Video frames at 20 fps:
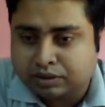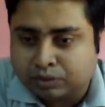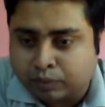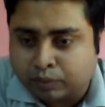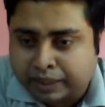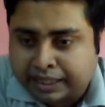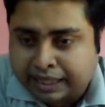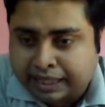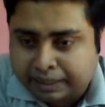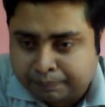
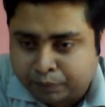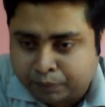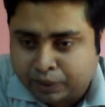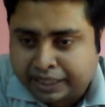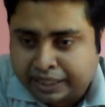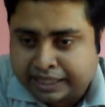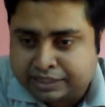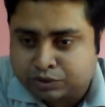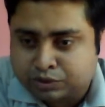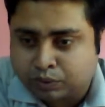when
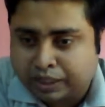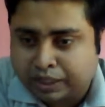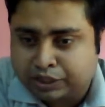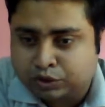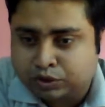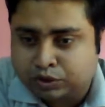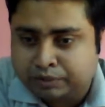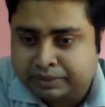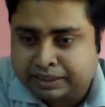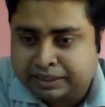unpolarized, what
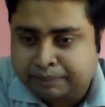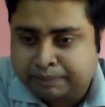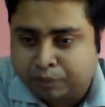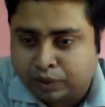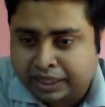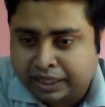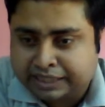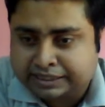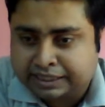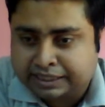will be the
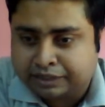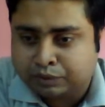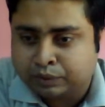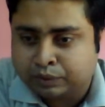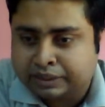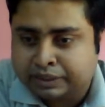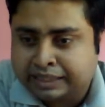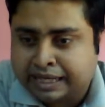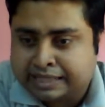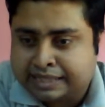polarization?
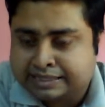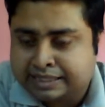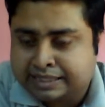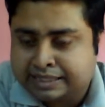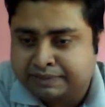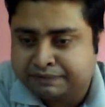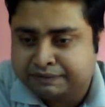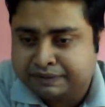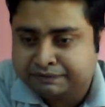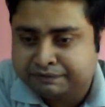Will the answer
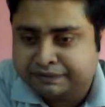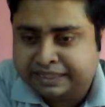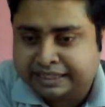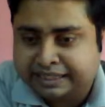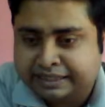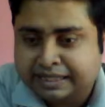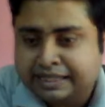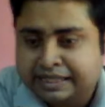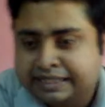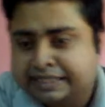be 50?